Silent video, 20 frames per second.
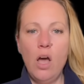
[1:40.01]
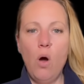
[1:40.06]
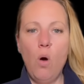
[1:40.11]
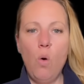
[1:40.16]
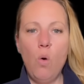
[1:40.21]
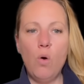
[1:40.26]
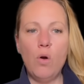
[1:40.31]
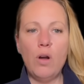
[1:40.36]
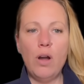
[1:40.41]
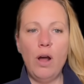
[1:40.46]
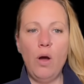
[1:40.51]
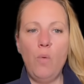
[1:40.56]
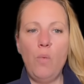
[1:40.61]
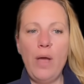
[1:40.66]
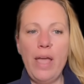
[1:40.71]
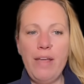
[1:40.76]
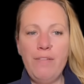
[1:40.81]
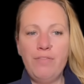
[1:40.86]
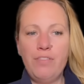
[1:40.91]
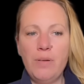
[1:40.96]
or
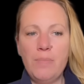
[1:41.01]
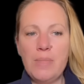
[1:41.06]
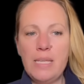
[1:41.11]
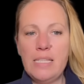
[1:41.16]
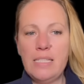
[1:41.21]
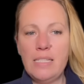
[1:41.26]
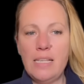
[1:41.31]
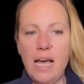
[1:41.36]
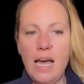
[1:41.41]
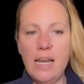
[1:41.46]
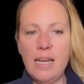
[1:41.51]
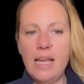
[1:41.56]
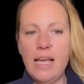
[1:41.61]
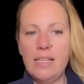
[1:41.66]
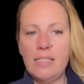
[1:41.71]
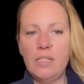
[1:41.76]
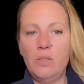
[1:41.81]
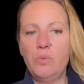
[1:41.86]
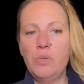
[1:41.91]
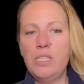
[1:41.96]
away from the sun
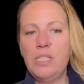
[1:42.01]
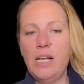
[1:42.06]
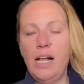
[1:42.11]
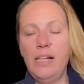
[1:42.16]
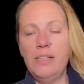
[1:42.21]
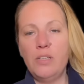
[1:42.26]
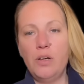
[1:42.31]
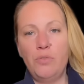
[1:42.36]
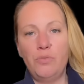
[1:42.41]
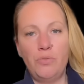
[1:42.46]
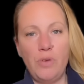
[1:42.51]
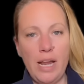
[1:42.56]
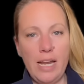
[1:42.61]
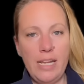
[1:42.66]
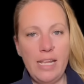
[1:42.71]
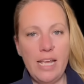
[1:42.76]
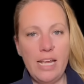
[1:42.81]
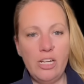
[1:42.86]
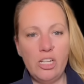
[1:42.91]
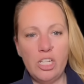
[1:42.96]
as a result of
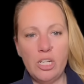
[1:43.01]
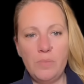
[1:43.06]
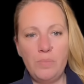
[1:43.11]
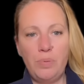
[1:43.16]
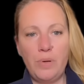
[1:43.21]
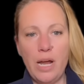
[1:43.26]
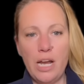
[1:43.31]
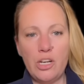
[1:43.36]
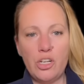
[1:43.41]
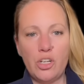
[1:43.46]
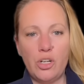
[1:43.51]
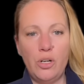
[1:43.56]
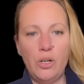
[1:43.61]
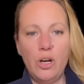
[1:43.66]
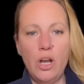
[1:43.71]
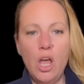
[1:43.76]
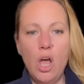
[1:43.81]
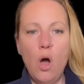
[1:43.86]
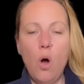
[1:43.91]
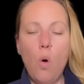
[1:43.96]
radiation
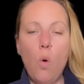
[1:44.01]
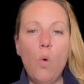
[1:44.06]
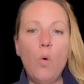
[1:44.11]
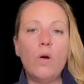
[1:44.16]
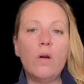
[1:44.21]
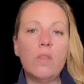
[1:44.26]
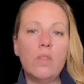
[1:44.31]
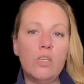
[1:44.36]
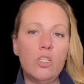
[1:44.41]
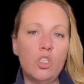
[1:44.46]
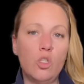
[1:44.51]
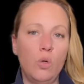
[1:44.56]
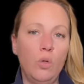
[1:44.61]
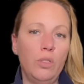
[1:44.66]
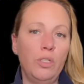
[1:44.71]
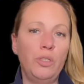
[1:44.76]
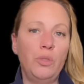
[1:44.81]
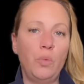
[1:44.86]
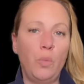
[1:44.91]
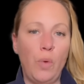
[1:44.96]
pressure or the
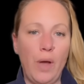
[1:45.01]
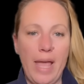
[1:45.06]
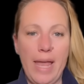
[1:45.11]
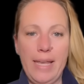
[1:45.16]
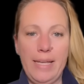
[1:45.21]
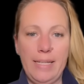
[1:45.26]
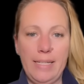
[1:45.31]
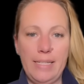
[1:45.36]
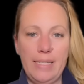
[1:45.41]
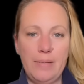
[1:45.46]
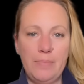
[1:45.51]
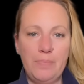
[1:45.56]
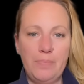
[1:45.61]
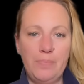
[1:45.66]
solar wind.